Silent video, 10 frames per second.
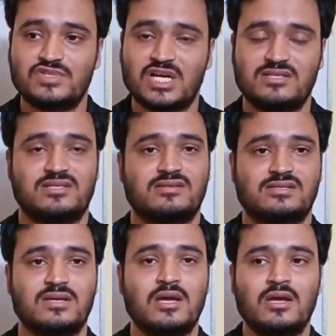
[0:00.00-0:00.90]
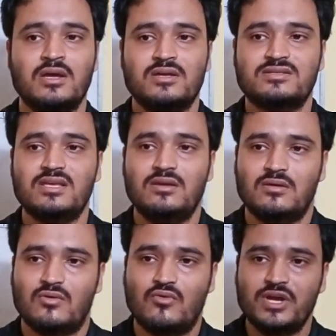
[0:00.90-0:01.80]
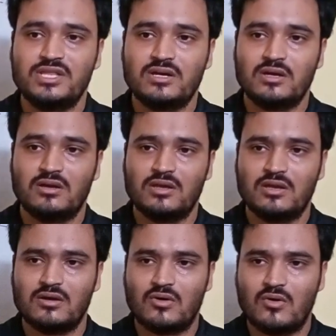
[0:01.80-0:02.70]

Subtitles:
chances. See, whether